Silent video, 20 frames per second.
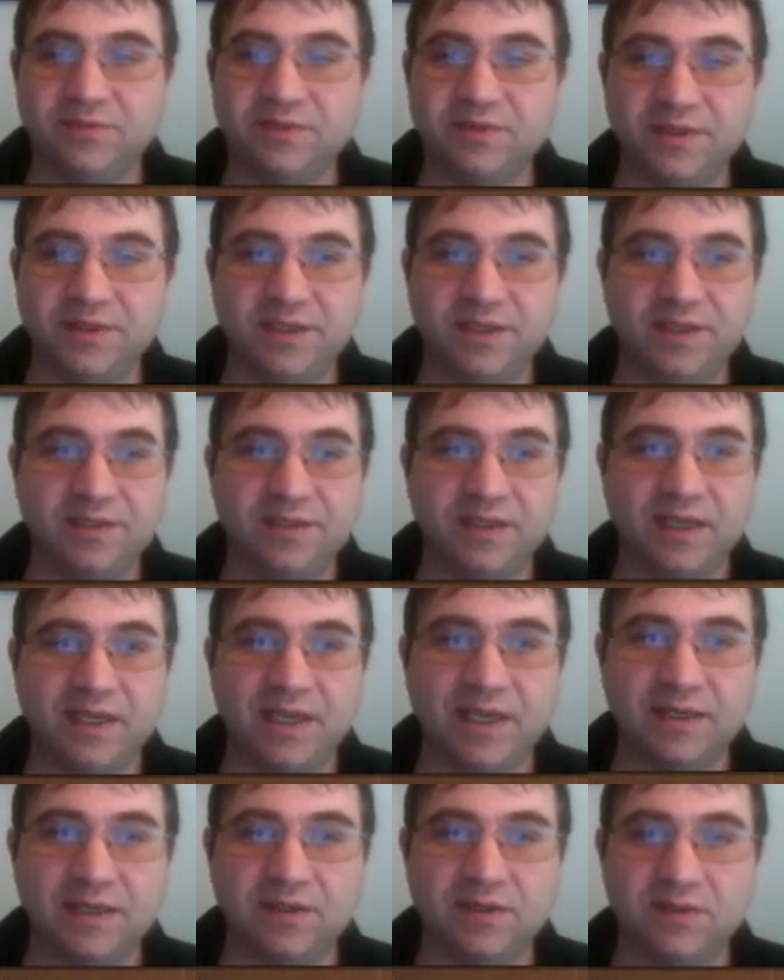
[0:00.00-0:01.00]
to the
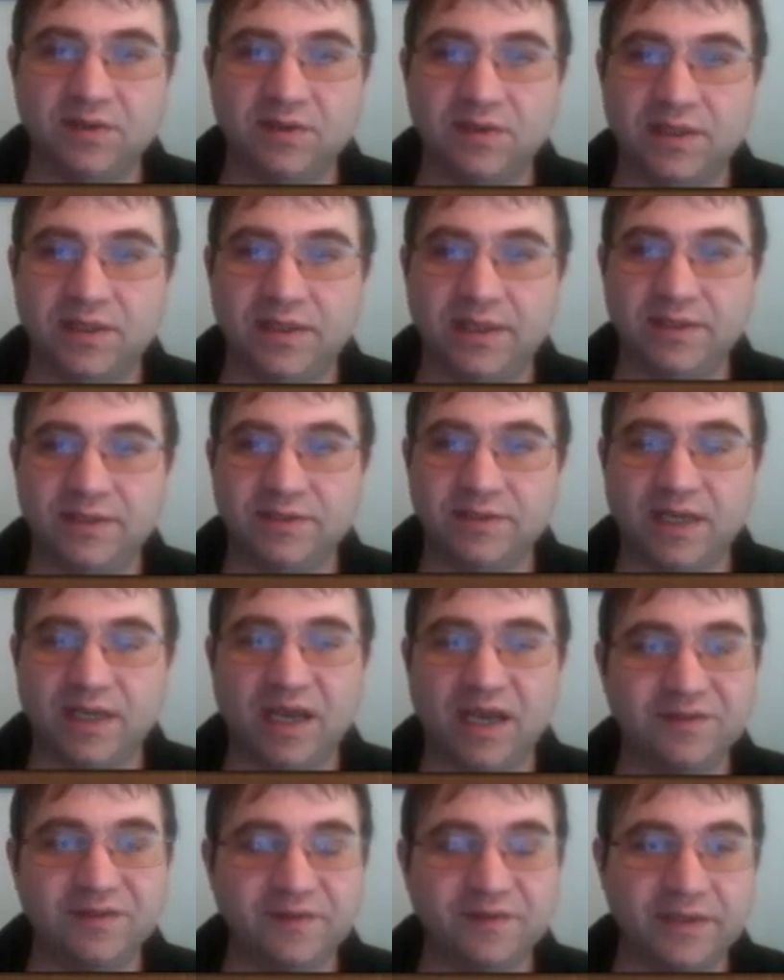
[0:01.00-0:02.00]
diagonal and
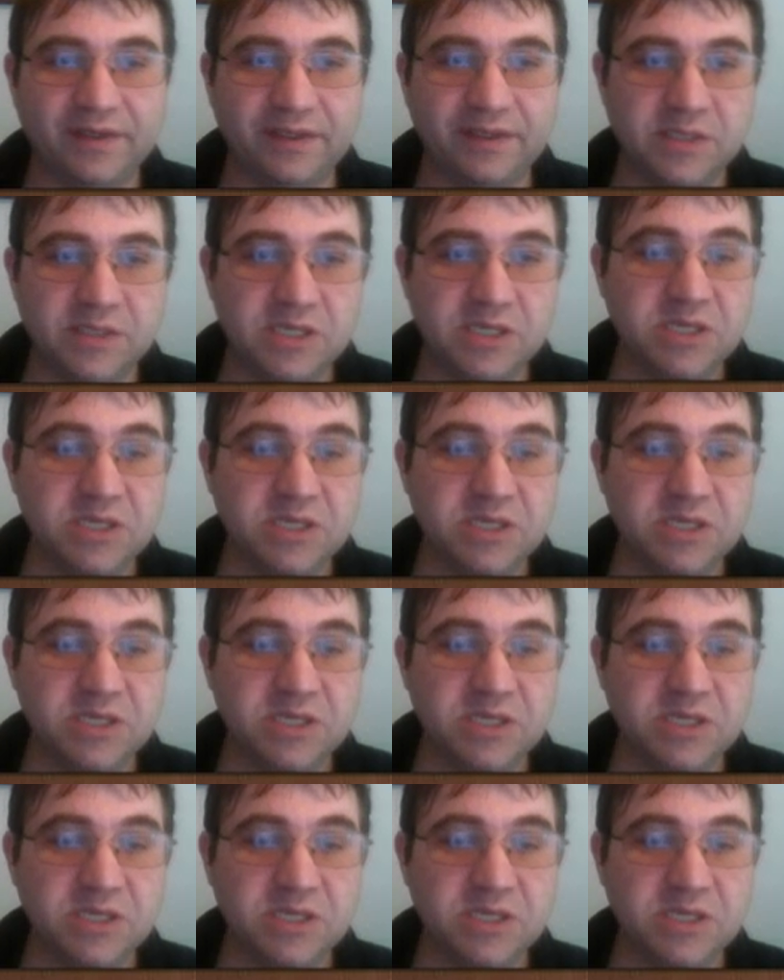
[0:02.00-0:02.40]
castling,